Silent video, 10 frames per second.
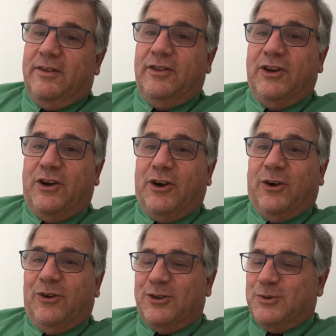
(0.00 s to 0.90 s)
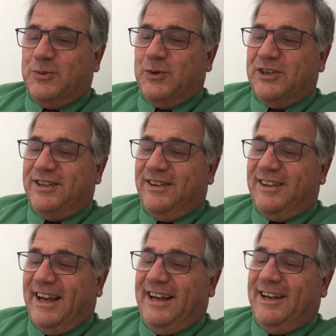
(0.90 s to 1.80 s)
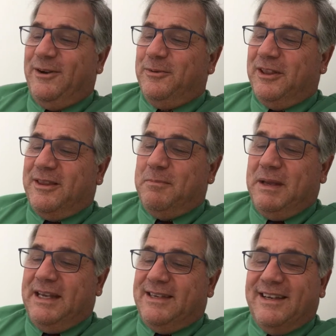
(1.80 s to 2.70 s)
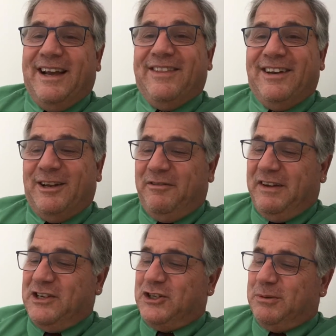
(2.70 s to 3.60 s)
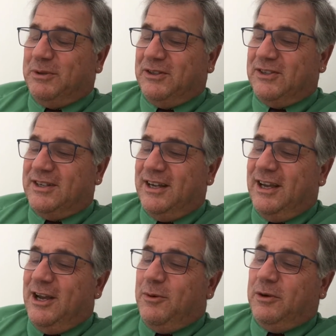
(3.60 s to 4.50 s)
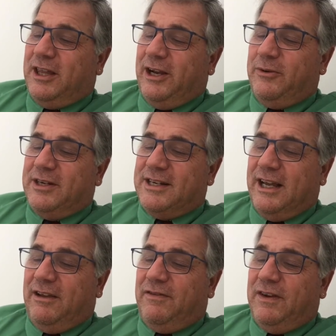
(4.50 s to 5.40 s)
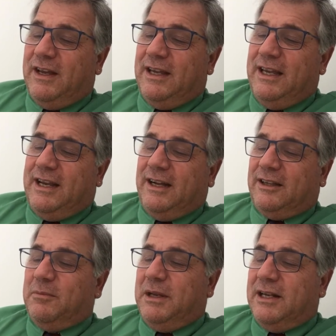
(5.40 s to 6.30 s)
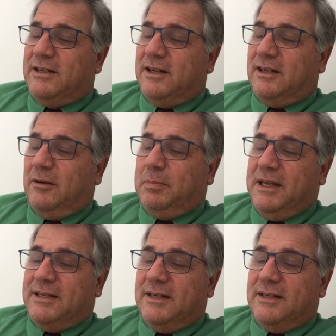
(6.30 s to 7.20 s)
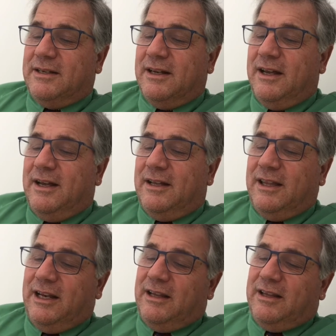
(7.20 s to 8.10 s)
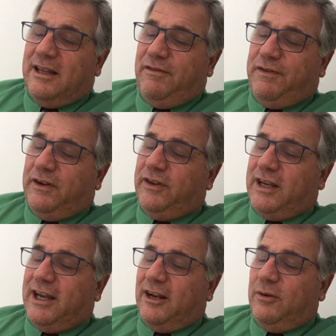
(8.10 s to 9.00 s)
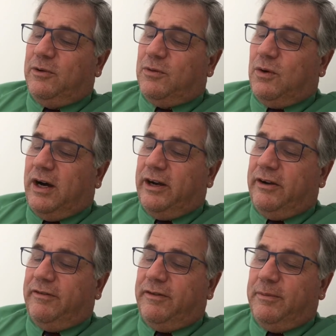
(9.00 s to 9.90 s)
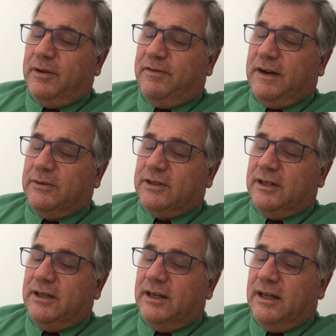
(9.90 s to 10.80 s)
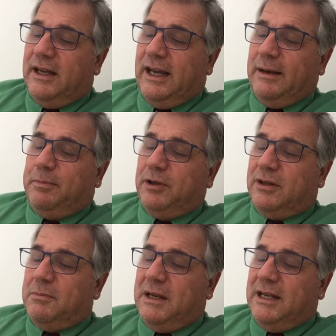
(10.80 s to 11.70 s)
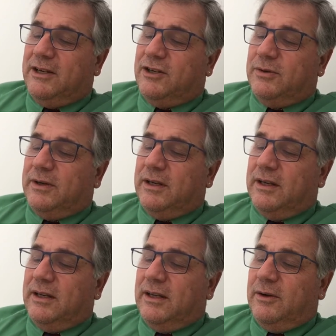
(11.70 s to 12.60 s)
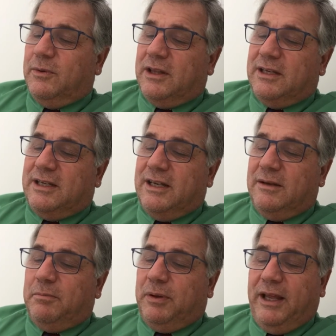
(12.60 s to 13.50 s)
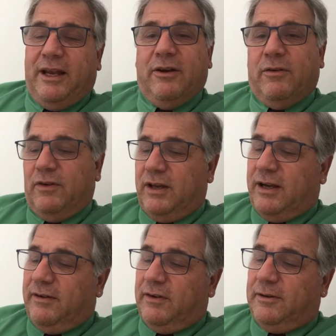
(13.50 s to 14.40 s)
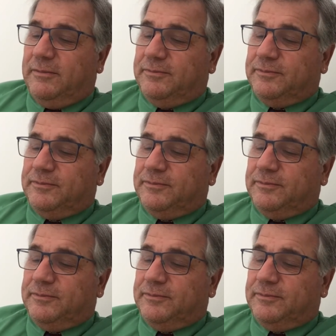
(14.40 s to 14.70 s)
The girls were delighted with the meat and the little vegetables. With Henry's knife, he cut the meat into little pieces. Then they filled the kettle with water from the fountain and put the meat into it, with a tin plate over the cover.